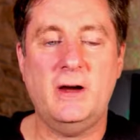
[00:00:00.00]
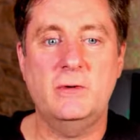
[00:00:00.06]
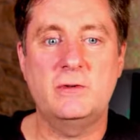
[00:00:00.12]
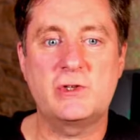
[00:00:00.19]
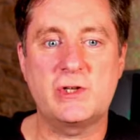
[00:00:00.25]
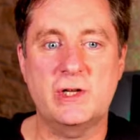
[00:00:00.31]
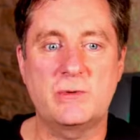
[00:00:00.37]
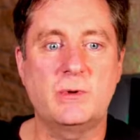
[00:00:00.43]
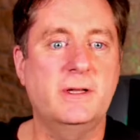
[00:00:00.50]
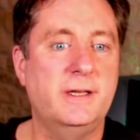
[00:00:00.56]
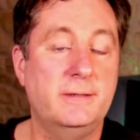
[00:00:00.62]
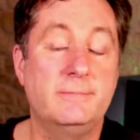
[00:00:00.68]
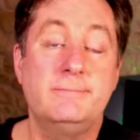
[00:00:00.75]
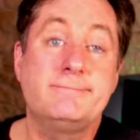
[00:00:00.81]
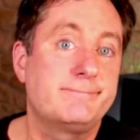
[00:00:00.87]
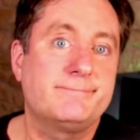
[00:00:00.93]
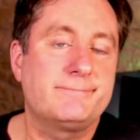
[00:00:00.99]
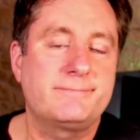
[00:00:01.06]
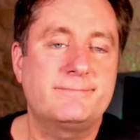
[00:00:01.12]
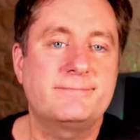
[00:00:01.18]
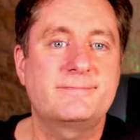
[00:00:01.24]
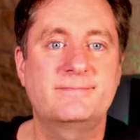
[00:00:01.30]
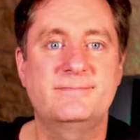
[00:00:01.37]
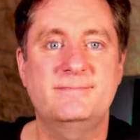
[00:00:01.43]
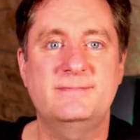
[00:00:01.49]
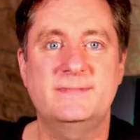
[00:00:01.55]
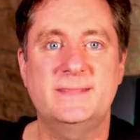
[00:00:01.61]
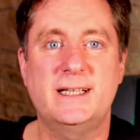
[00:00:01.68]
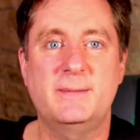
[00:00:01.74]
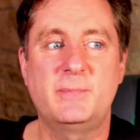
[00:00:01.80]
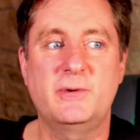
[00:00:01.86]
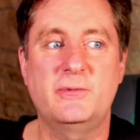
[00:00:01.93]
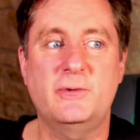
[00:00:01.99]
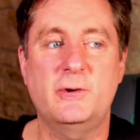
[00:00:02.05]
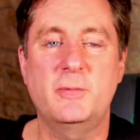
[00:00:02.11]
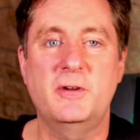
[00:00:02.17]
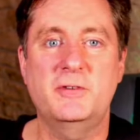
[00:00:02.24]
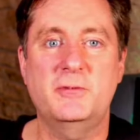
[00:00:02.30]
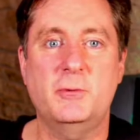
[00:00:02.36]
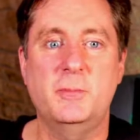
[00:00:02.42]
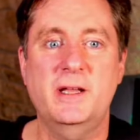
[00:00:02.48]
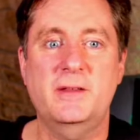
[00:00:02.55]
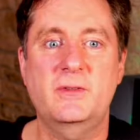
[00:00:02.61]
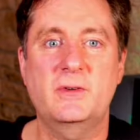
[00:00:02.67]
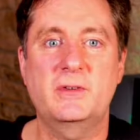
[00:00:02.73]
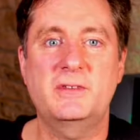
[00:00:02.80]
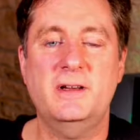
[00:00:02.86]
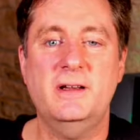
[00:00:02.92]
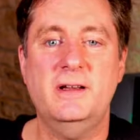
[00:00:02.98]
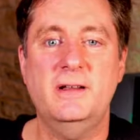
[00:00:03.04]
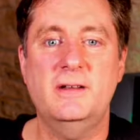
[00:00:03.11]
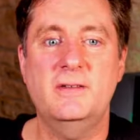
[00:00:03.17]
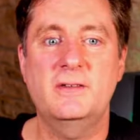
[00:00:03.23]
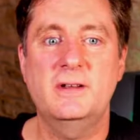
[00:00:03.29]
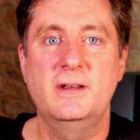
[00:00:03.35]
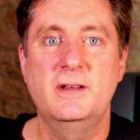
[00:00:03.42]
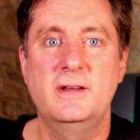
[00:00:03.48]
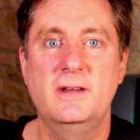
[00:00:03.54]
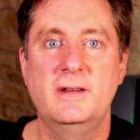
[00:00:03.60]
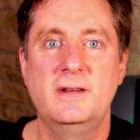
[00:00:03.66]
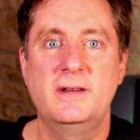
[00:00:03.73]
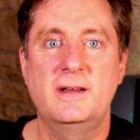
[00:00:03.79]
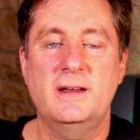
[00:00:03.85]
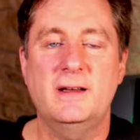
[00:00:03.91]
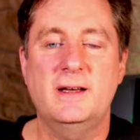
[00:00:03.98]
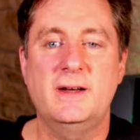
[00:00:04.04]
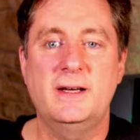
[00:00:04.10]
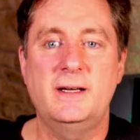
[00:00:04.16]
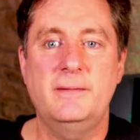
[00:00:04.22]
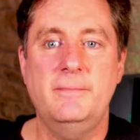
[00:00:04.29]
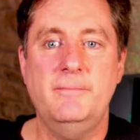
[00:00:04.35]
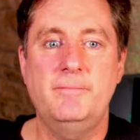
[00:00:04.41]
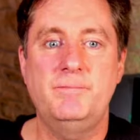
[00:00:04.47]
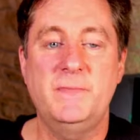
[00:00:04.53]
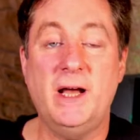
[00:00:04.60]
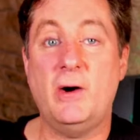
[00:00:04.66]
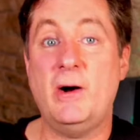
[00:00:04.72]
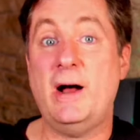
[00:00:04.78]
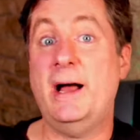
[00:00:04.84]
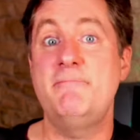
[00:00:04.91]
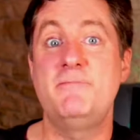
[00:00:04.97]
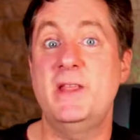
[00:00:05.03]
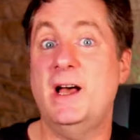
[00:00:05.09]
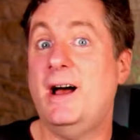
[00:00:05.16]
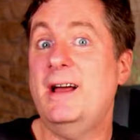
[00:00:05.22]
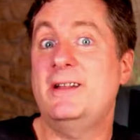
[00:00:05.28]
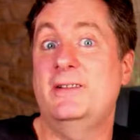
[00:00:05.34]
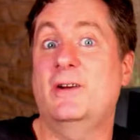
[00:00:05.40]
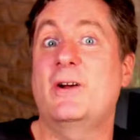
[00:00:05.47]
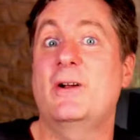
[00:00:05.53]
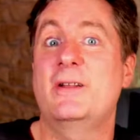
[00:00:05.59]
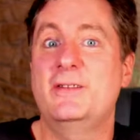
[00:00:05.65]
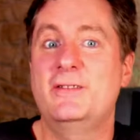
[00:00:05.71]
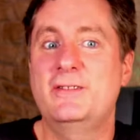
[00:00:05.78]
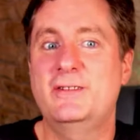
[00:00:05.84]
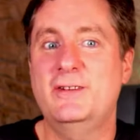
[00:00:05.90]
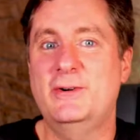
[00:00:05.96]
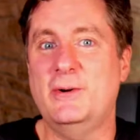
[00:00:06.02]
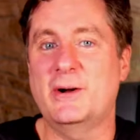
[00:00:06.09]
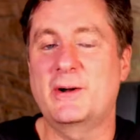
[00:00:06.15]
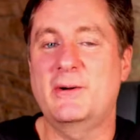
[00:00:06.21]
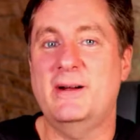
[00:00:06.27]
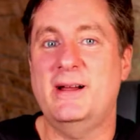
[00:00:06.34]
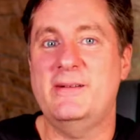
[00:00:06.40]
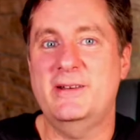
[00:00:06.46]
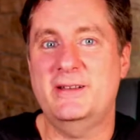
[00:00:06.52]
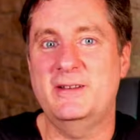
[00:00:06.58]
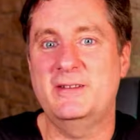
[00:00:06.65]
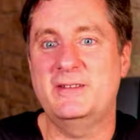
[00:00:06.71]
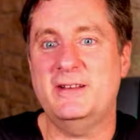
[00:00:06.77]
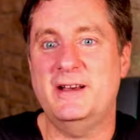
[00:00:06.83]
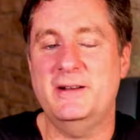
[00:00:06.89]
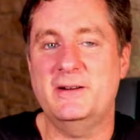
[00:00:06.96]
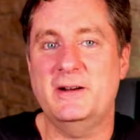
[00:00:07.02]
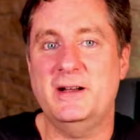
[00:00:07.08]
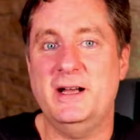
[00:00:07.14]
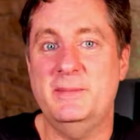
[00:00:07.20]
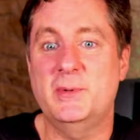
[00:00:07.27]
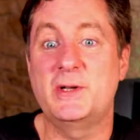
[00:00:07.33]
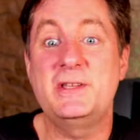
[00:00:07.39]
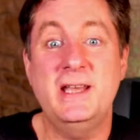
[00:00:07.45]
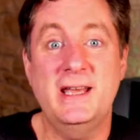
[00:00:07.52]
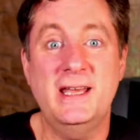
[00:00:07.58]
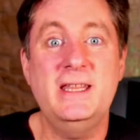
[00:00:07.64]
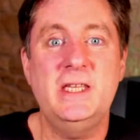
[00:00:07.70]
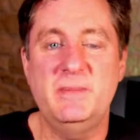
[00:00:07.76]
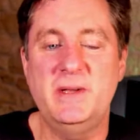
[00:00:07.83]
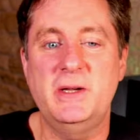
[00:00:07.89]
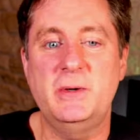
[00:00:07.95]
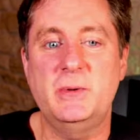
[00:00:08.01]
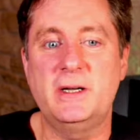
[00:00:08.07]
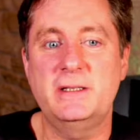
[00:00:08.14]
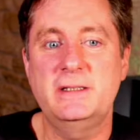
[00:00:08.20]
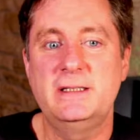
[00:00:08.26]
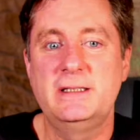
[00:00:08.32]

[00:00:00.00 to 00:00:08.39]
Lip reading: generally performers will make their signs. Now, I'm not an artist or graphic designer. I pretend to be one.